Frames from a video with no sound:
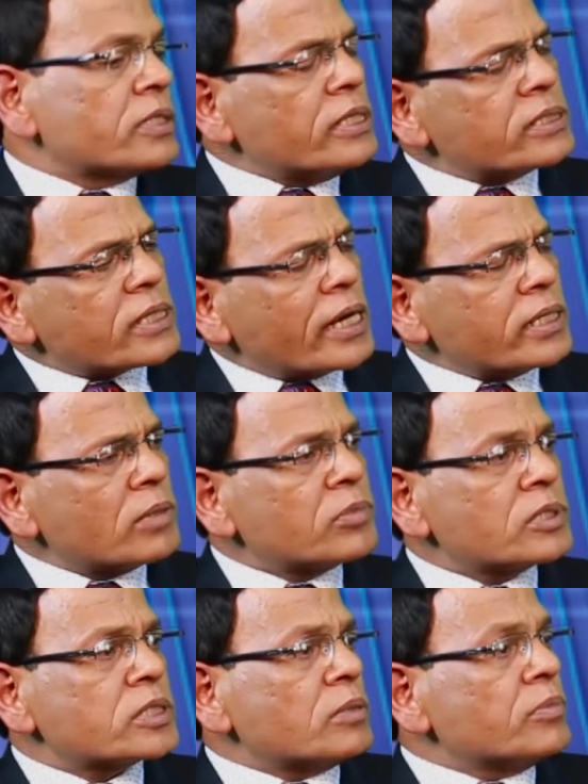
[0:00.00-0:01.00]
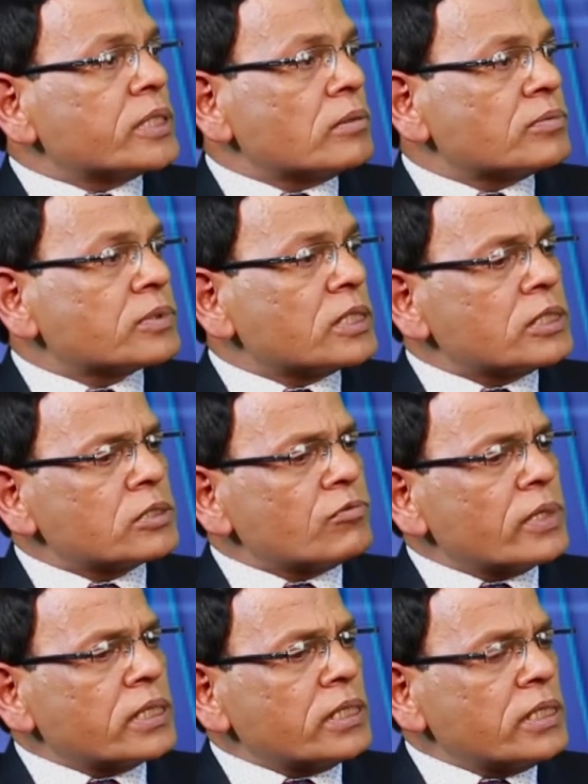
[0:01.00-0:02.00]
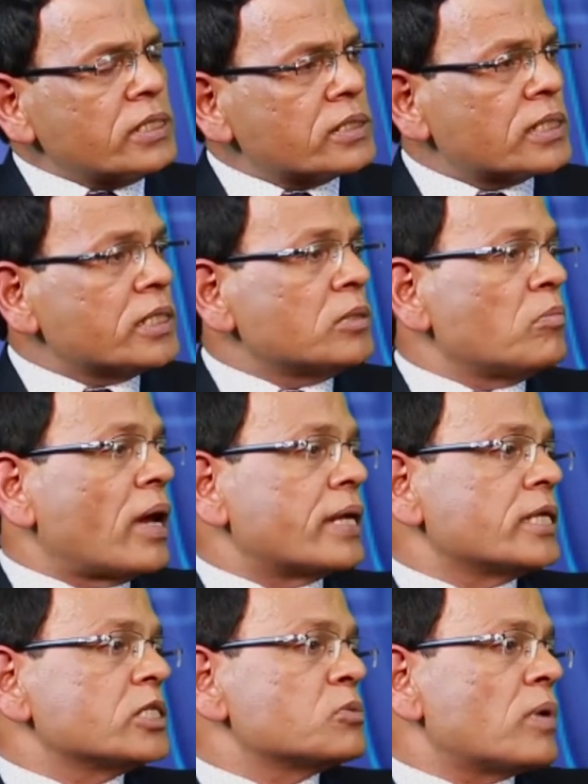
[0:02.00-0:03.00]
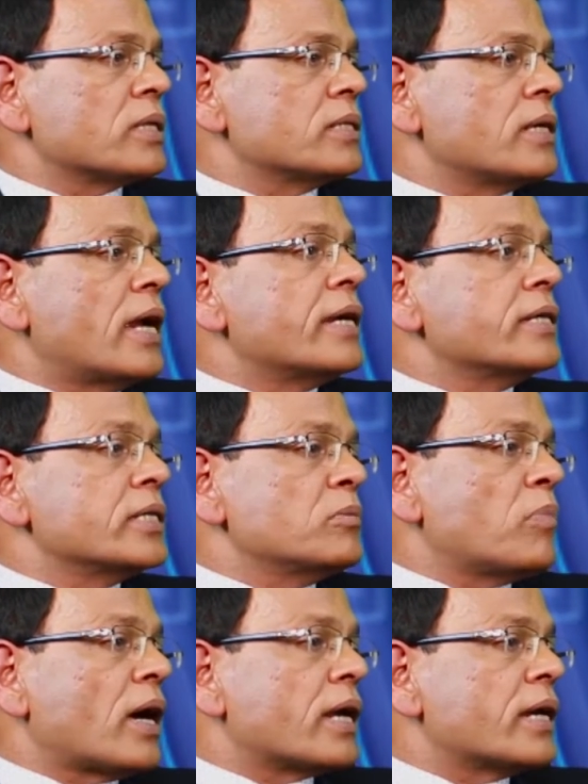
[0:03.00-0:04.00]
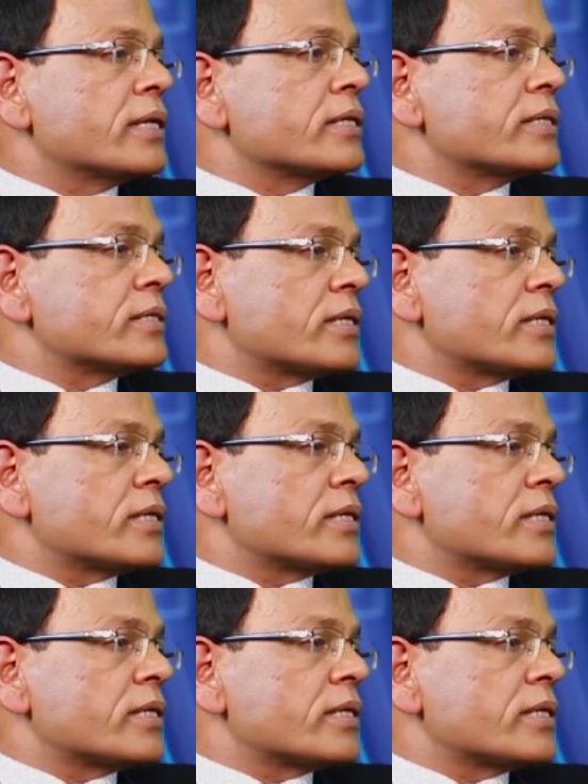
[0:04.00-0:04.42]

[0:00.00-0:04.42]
But this kind of the symptoms is very easily managed by the antipyretic